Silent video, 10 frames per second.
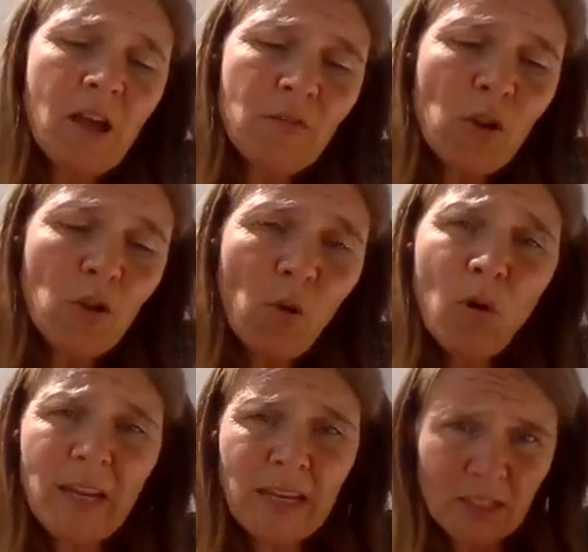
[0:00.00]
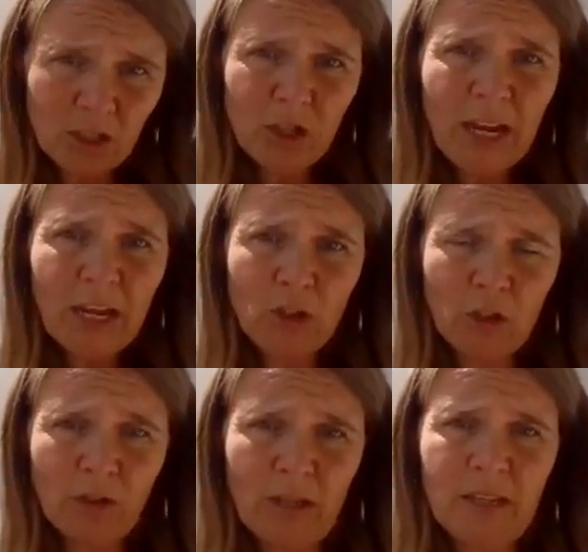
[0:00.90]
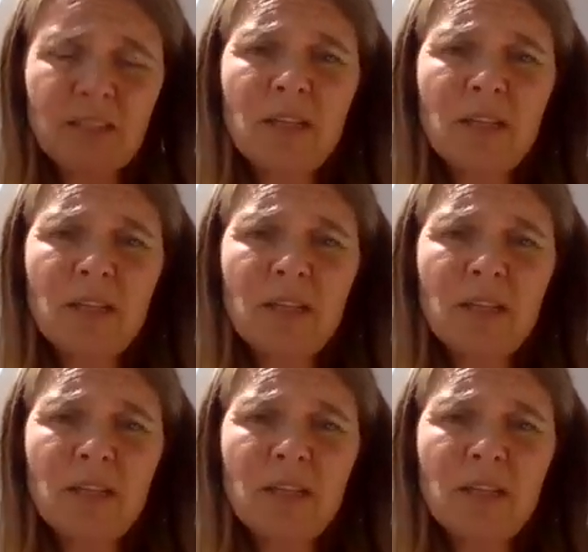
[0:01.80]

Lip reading: law needs to change on this